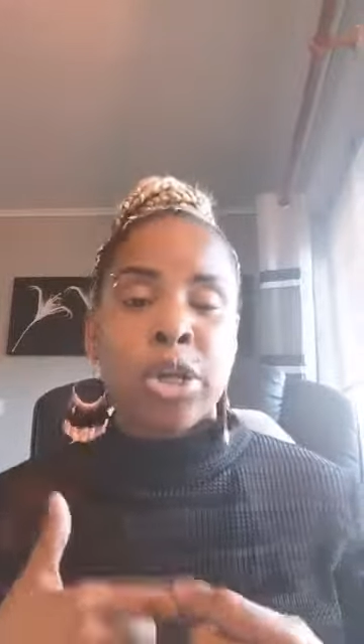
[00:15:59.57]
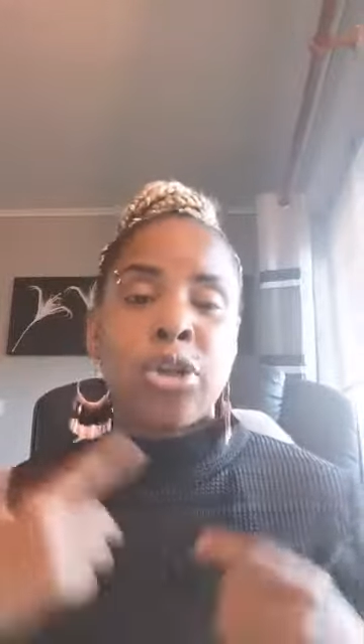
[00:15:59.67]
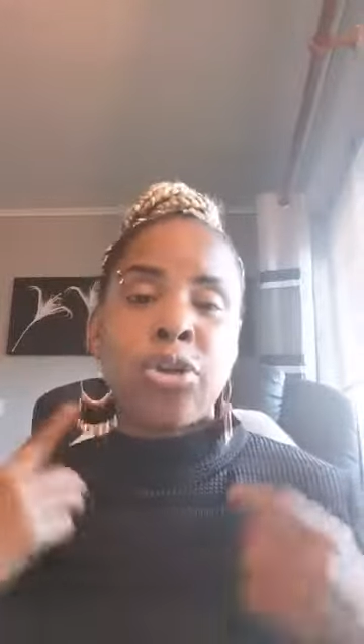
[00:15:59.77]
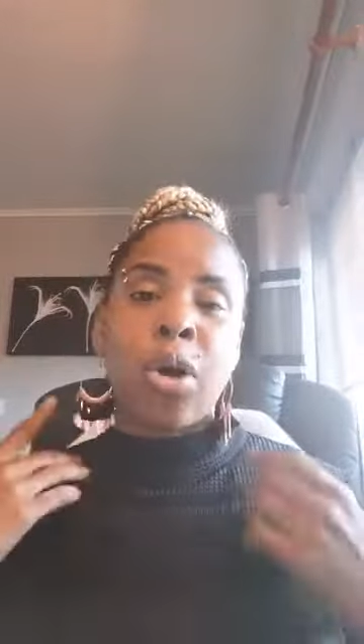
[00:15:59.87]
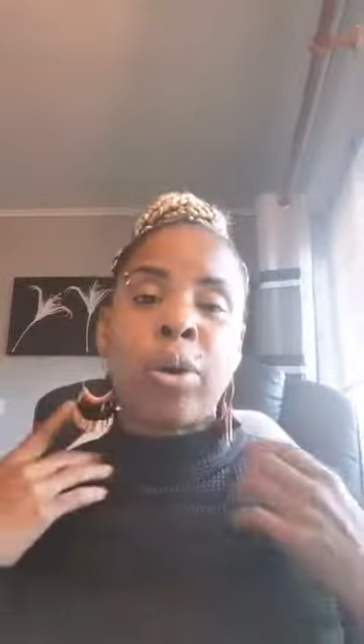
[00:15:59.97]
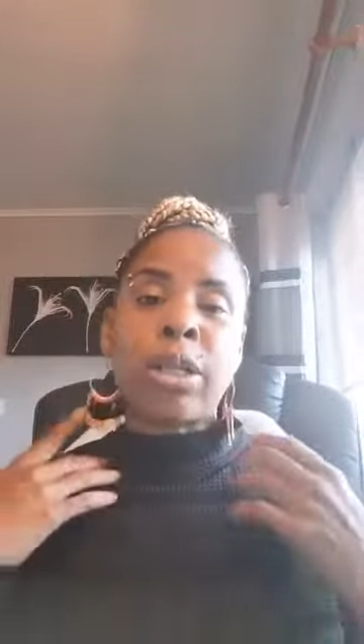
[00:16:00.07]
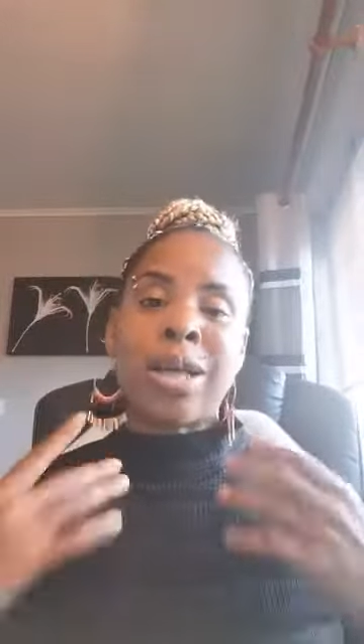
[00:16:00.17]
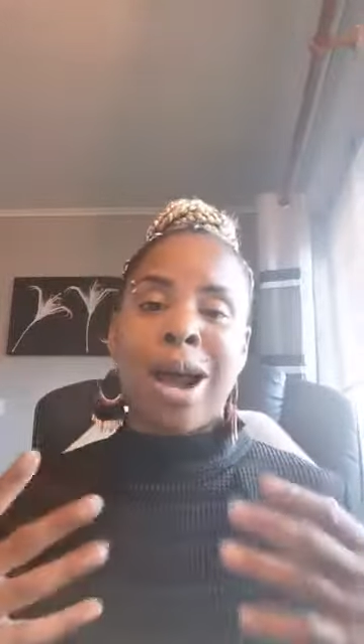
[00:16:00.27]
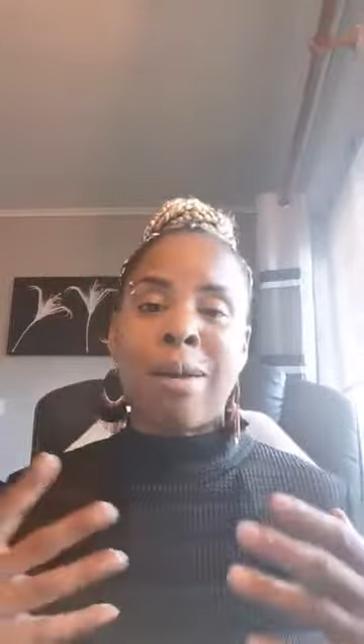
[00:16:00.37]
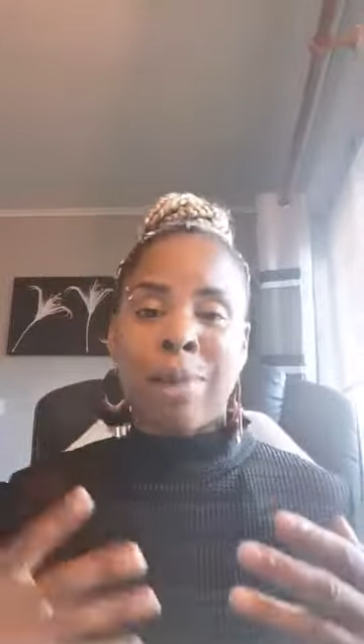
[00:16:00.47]
you don't want a
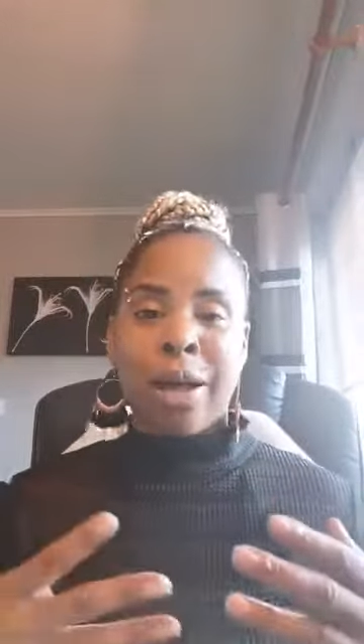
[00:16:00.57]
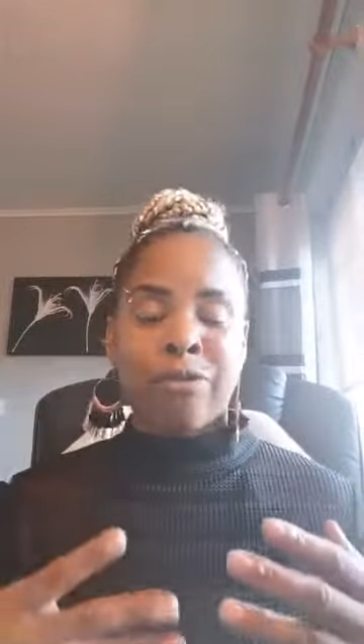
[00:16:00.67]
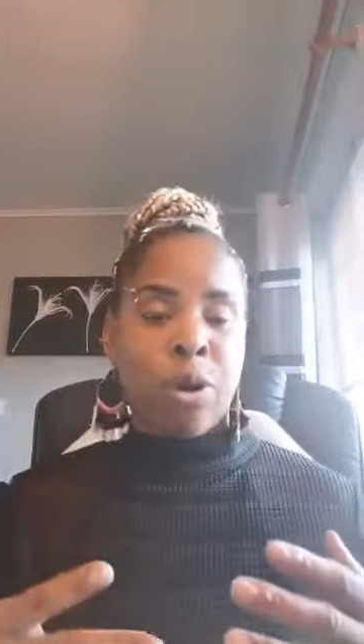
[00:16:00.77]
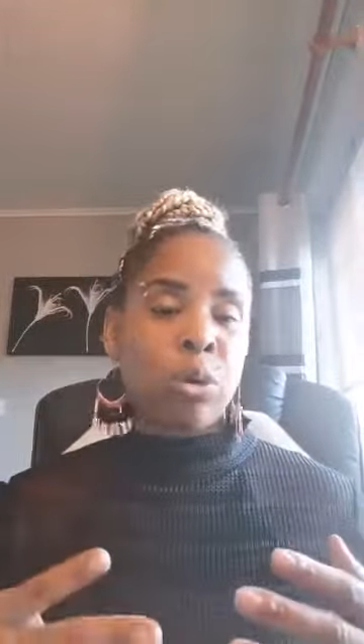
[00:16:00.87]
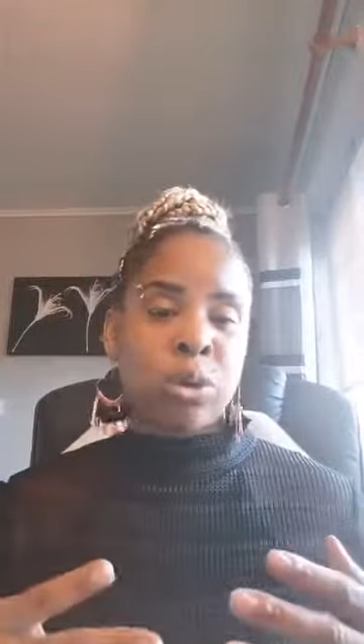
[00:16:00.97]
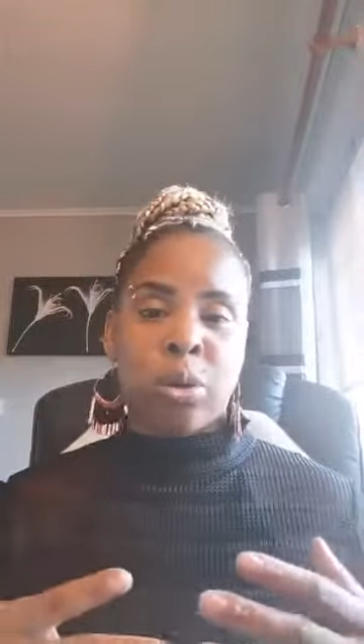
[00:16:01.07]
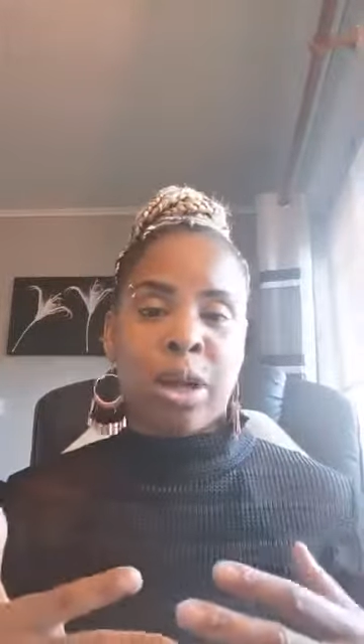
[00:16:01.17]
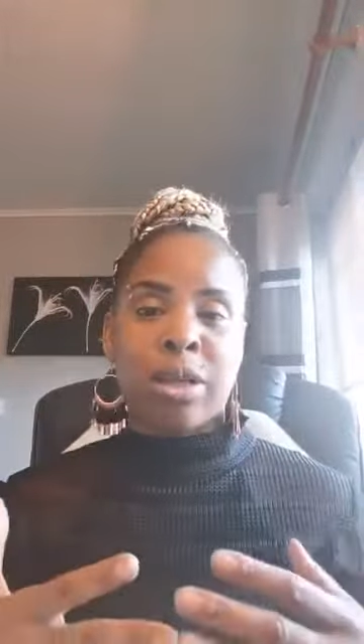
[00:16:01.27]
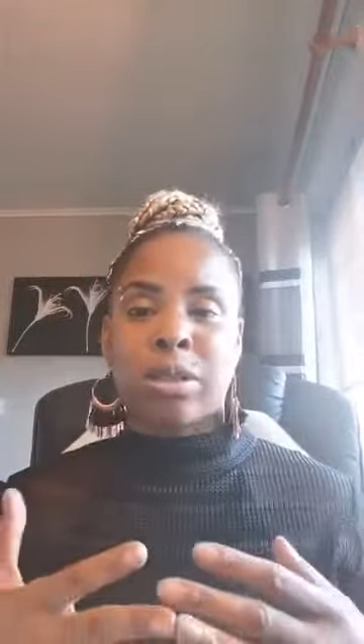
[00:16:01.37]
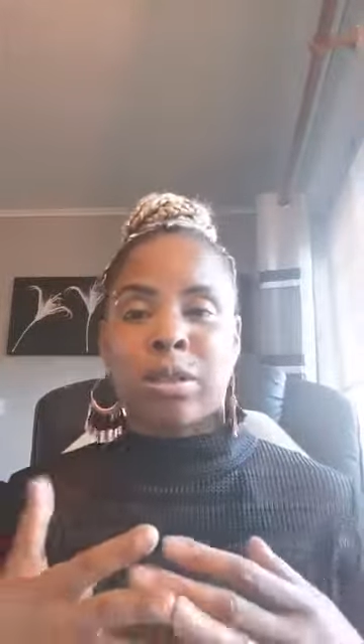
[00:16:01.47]
timeline photo
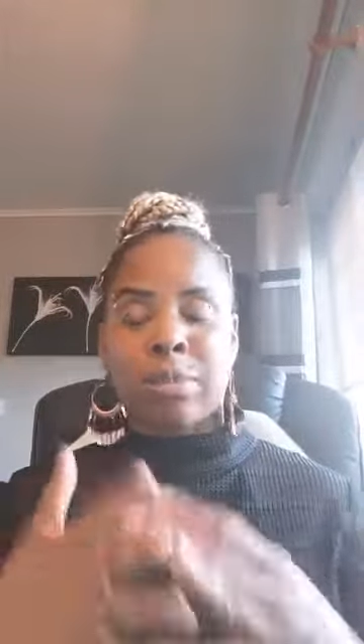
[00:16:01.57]
that's